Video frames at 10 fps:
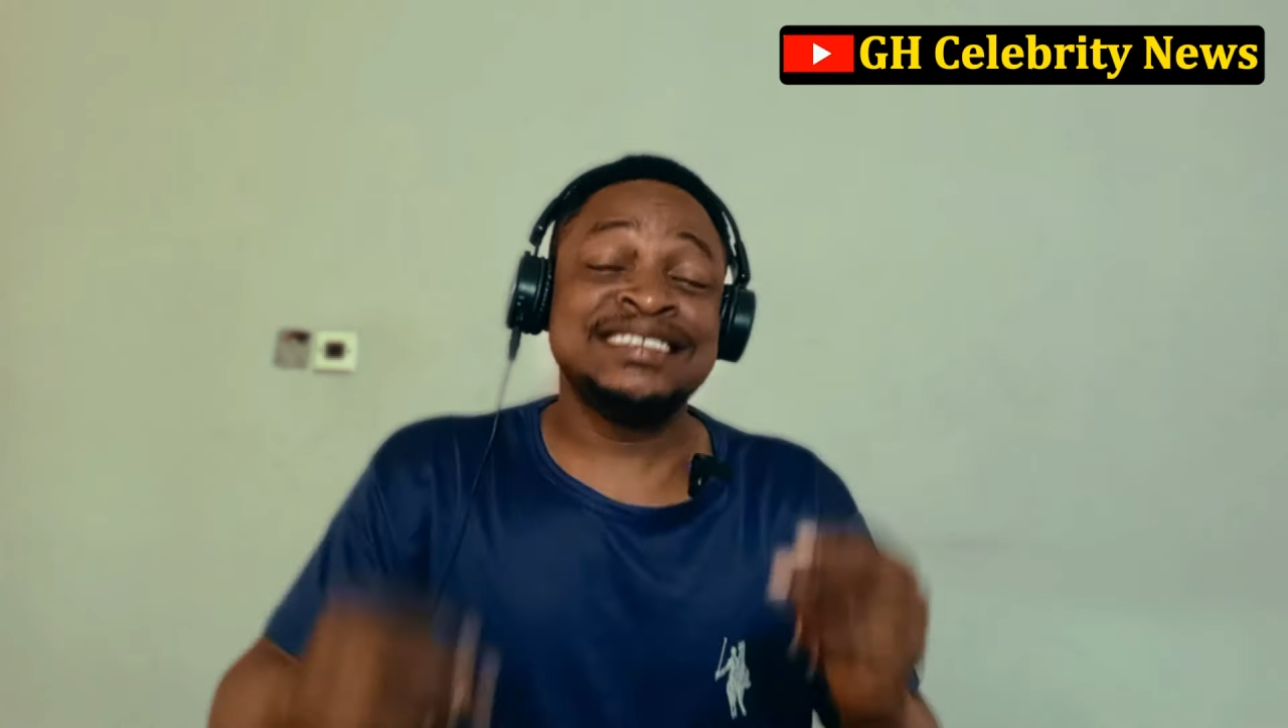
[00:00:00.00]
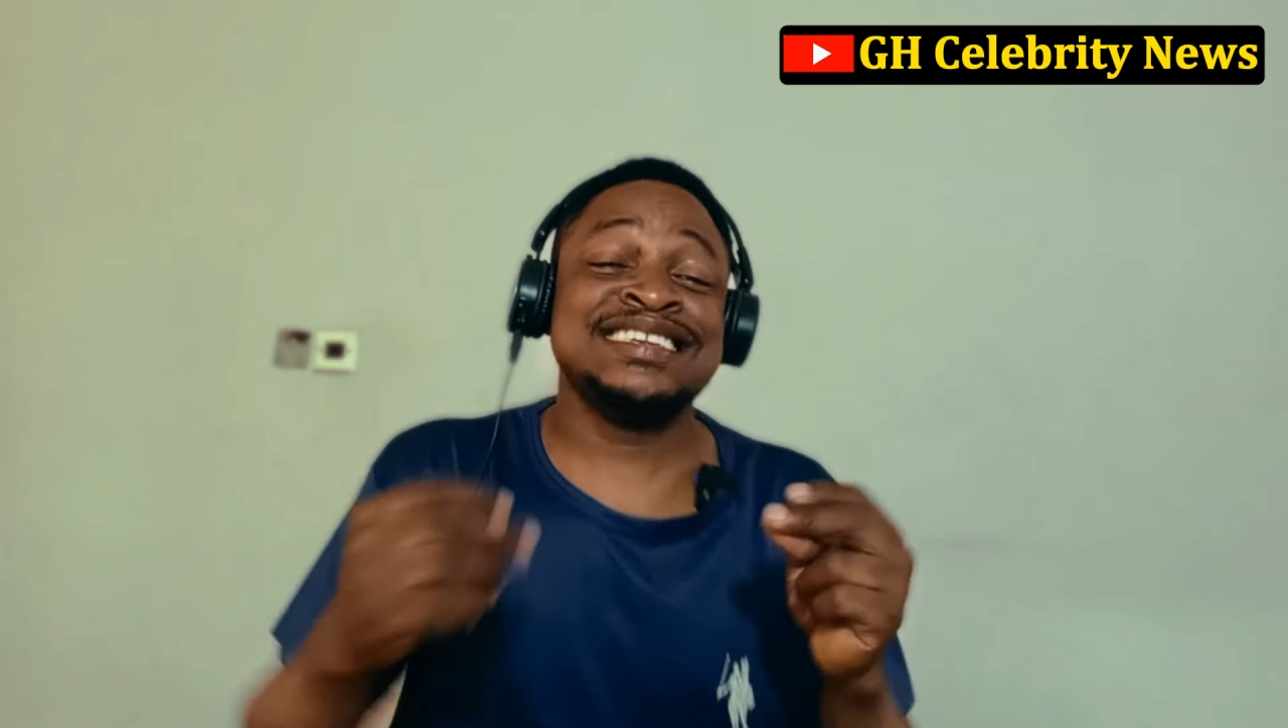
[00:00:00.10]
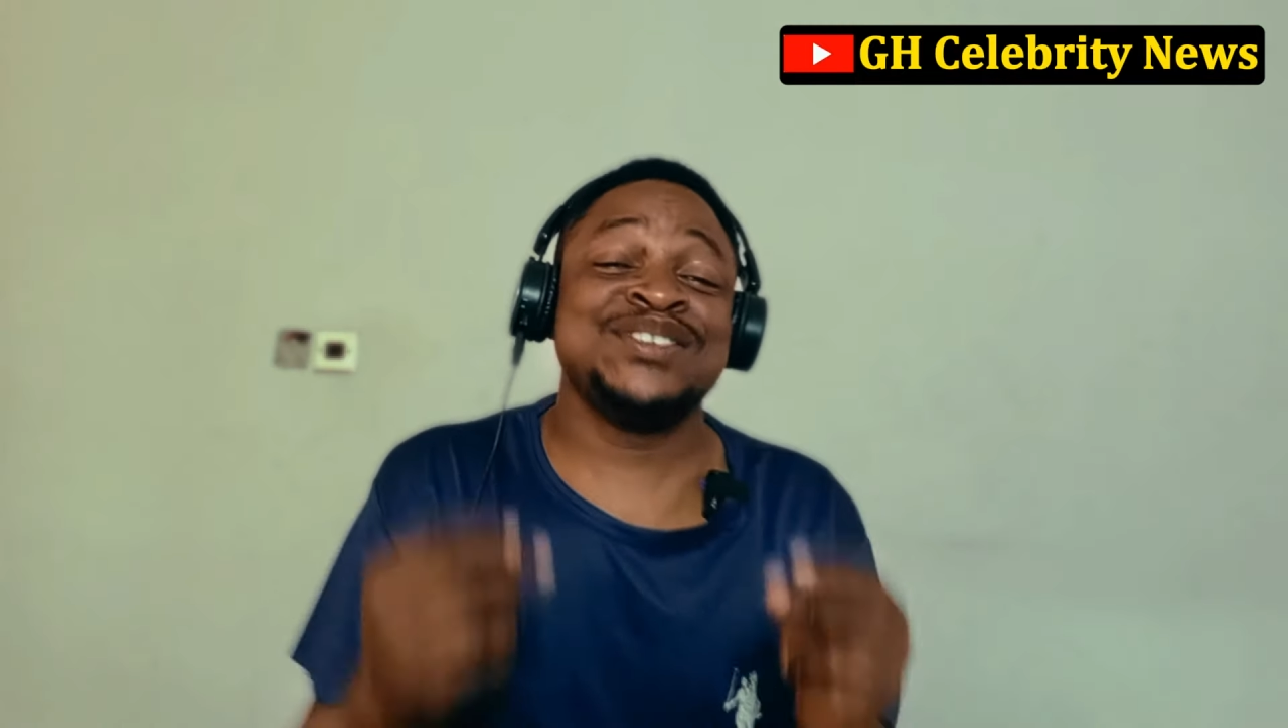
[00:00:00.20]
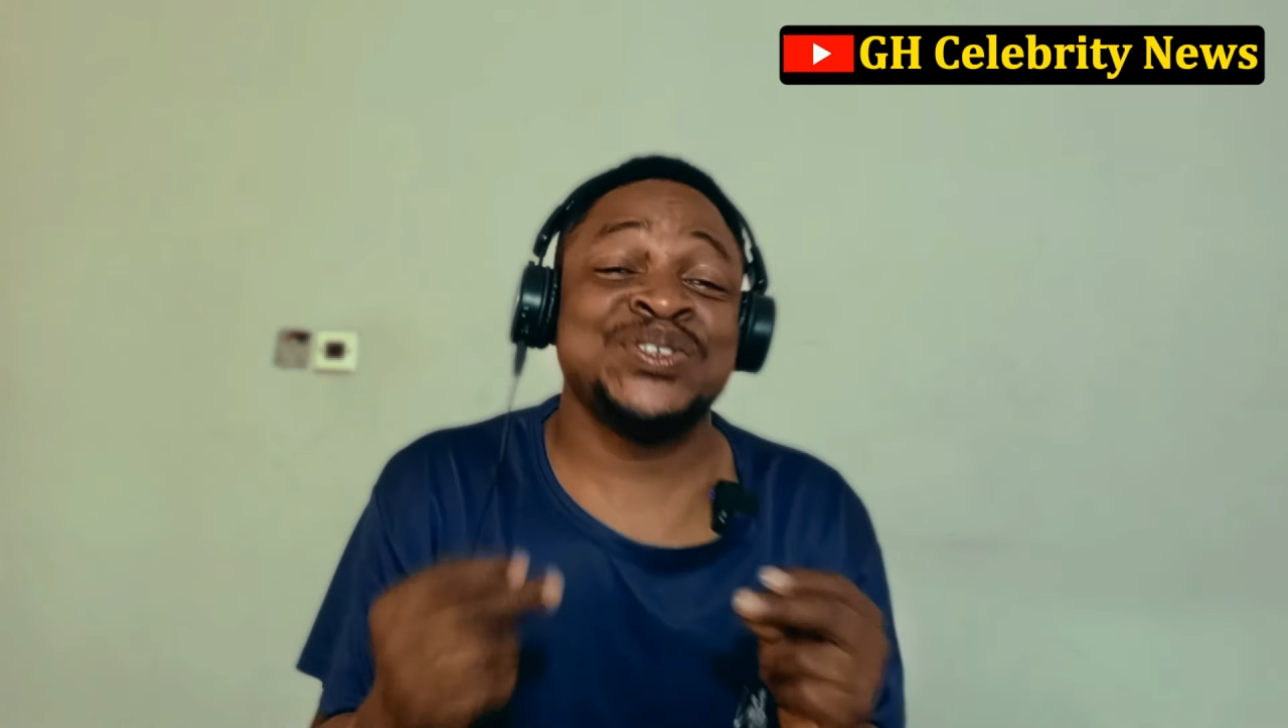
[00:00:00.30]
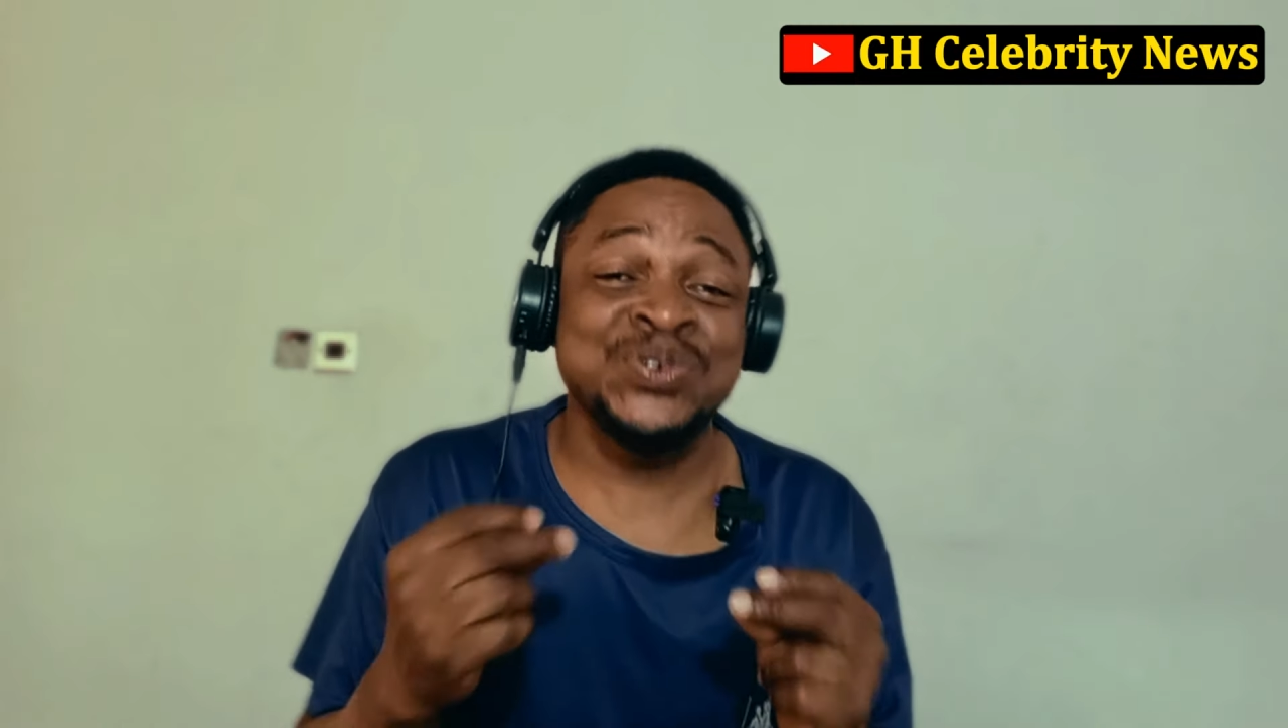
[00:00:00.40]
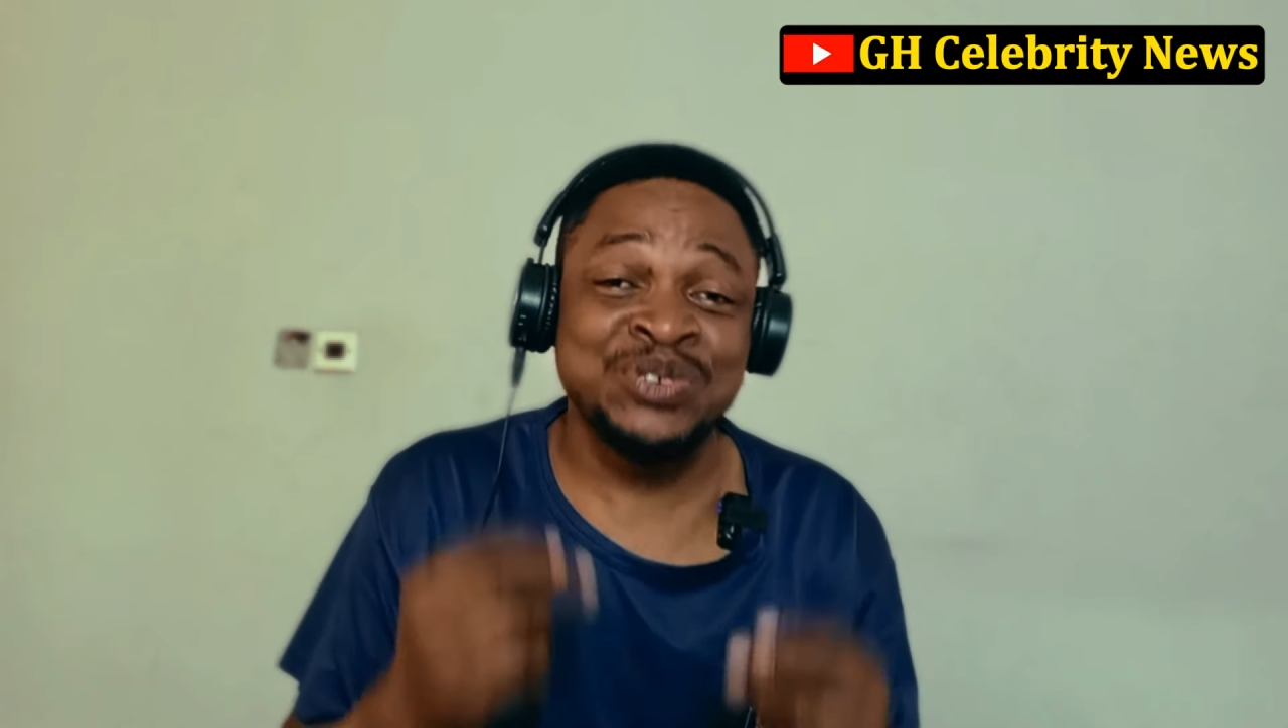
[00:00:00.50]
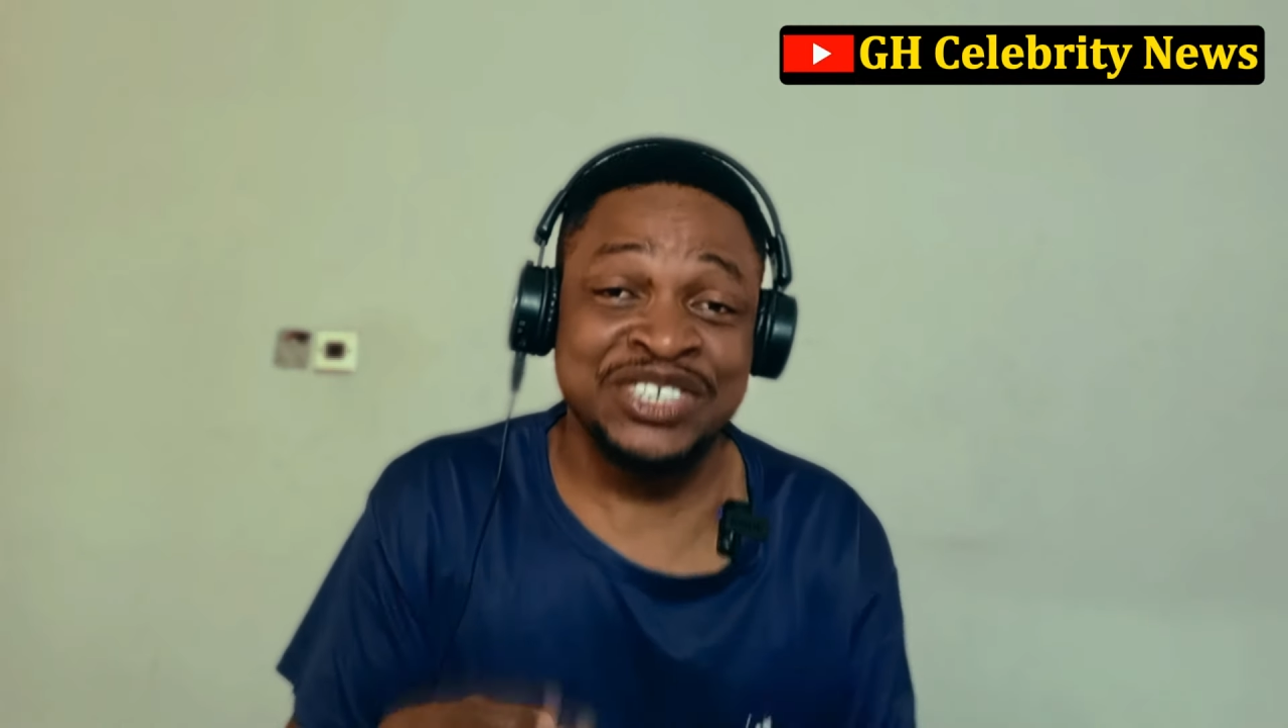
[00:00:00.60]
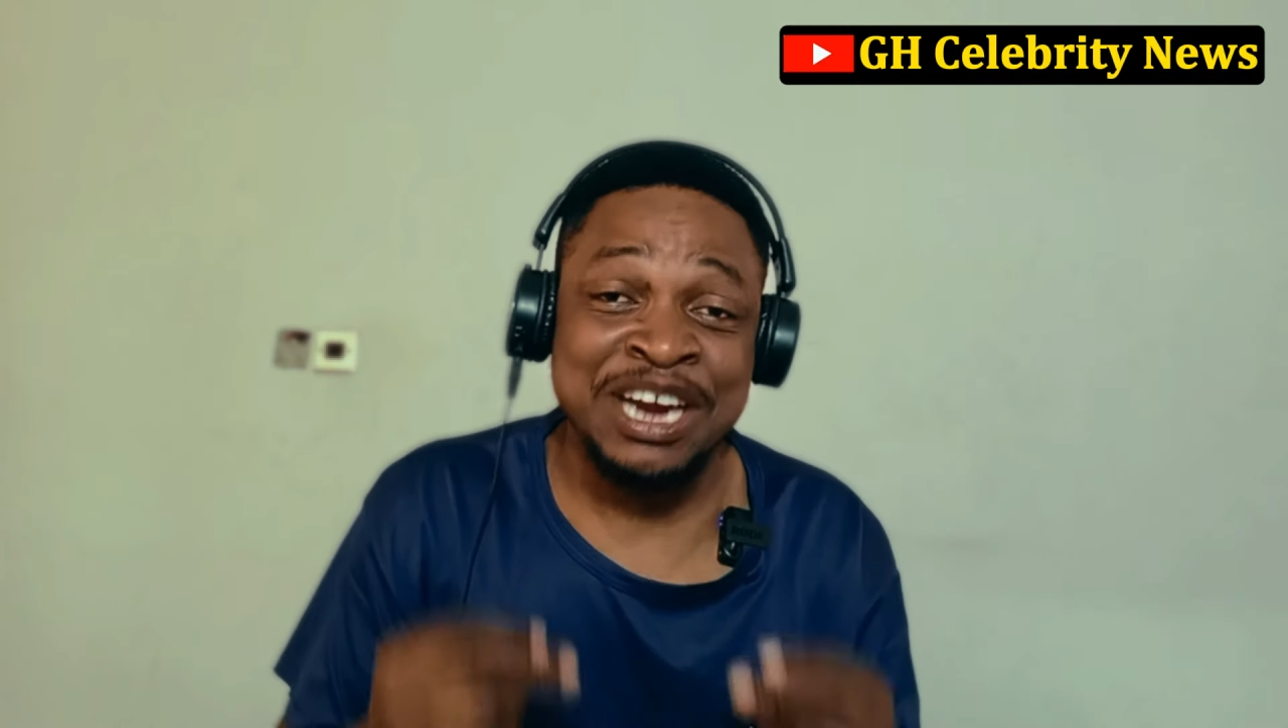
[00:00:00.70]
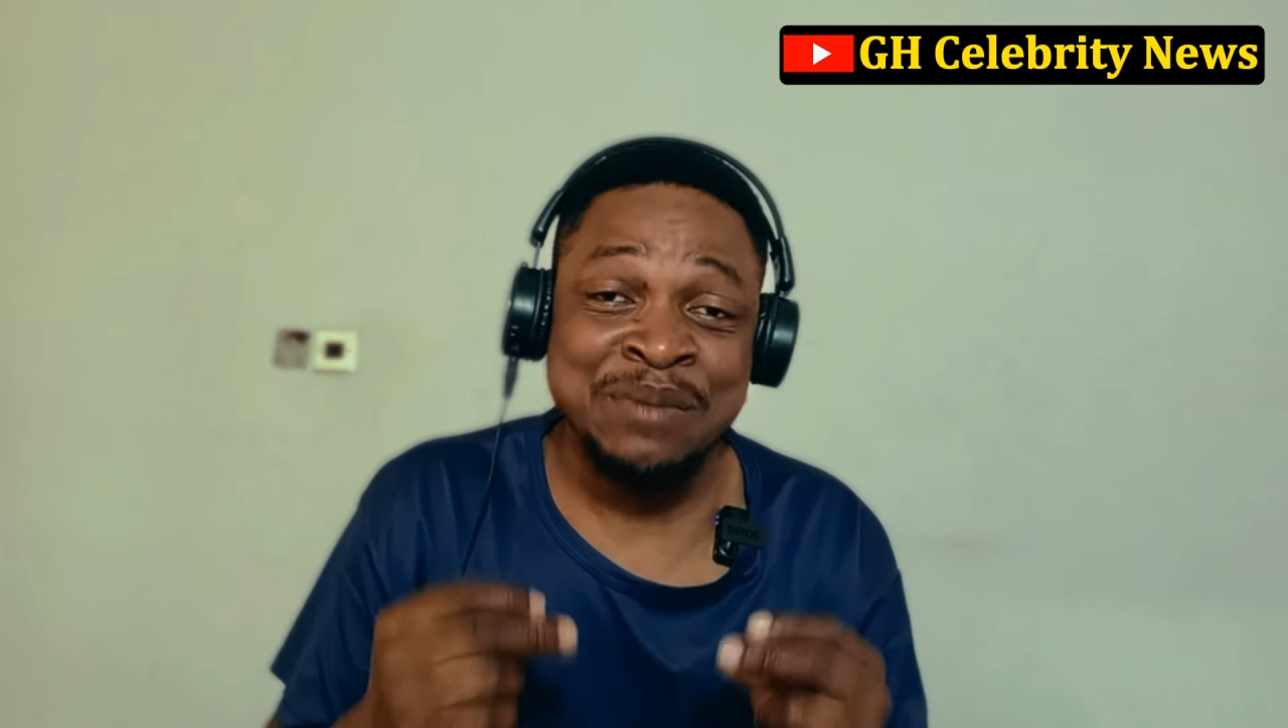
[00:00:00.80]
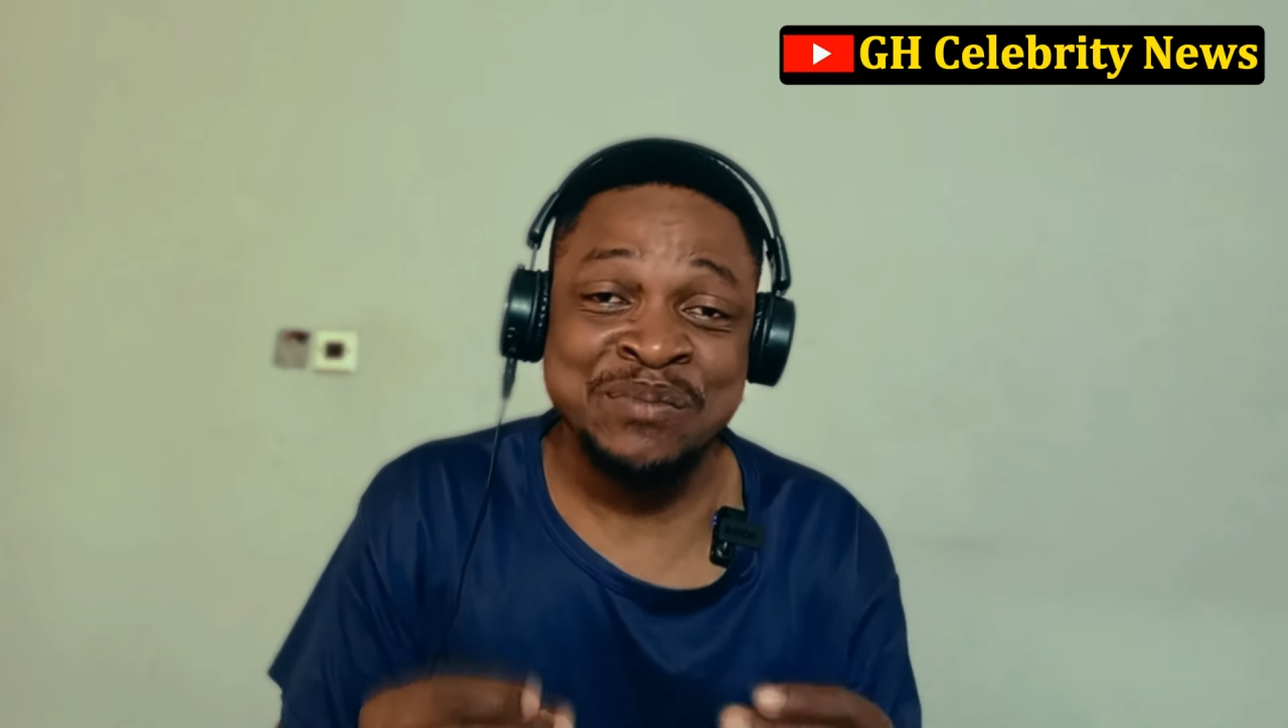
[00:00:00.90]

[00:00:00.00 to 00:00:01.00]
The social